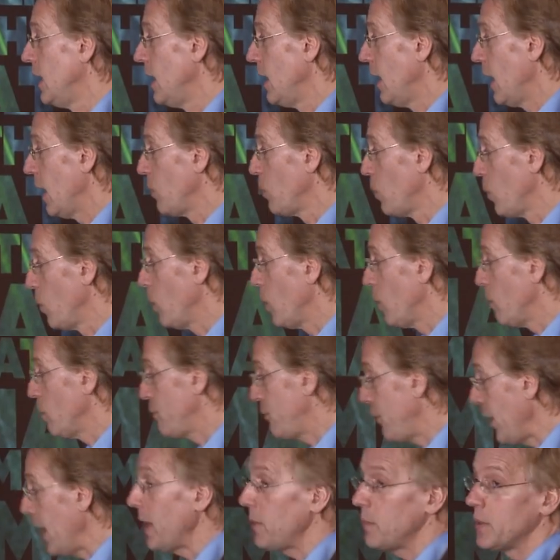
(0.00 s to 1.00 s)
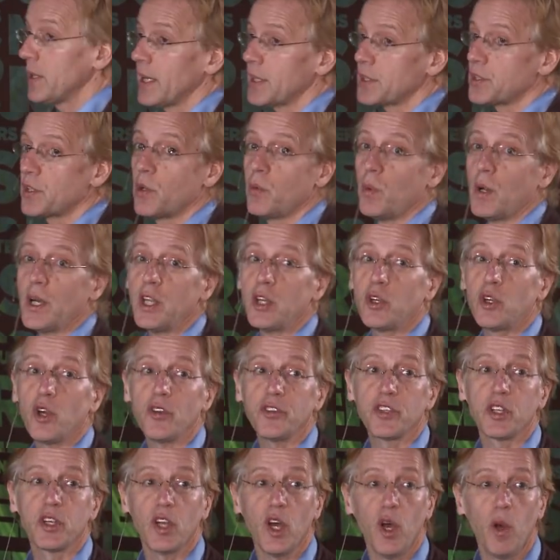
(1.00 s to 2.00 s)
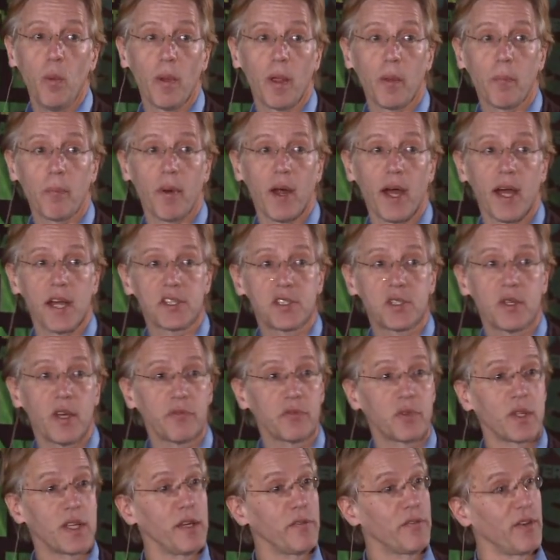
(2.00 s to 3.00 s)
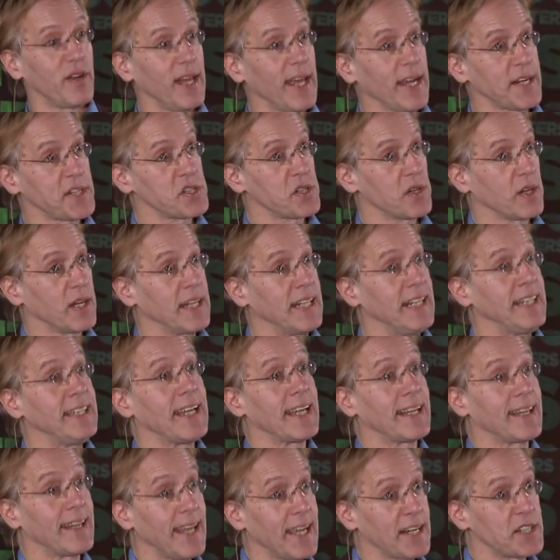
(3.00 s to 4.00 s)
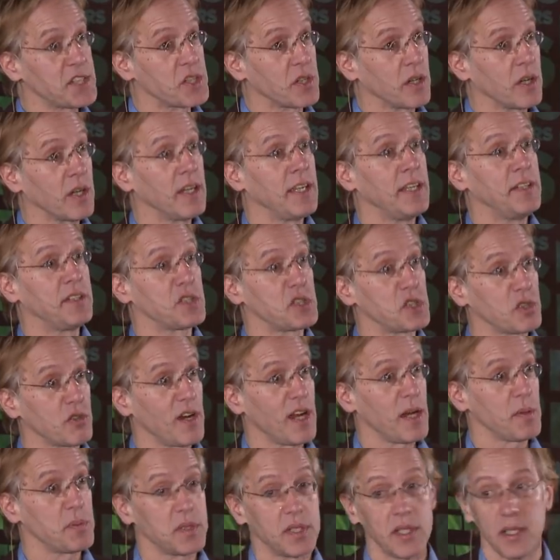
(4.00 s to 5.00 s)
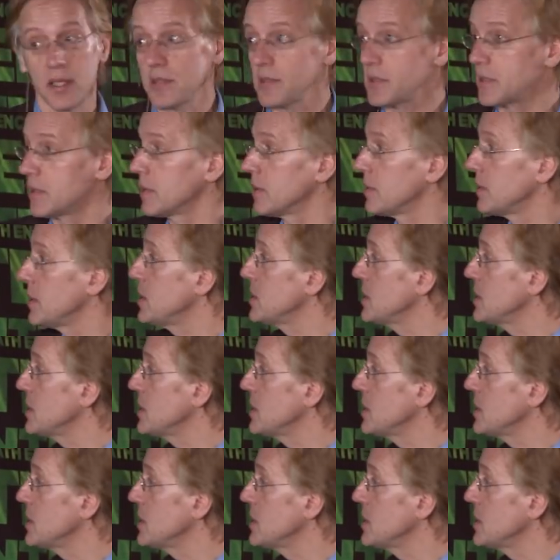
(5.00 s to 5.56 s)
And Feynman, actually, when he got the Nobel Prize, you have to give a lecture, and in that lecture, he describes the incident. He